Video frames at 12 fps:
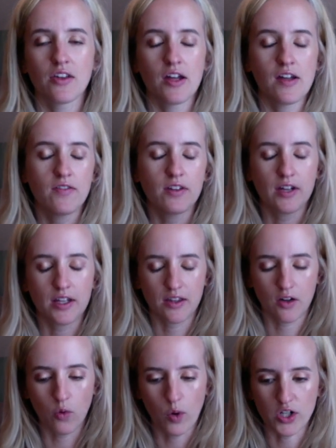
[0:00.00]
even the
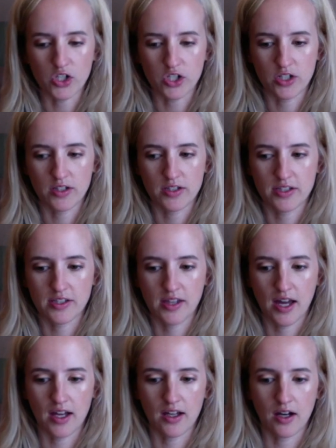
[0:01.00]
questions
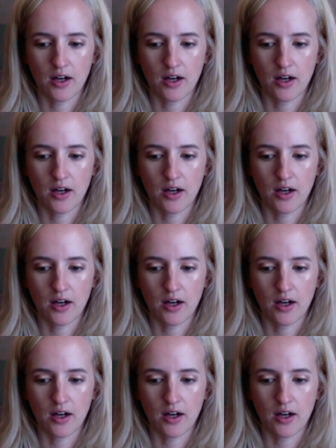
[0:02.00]
that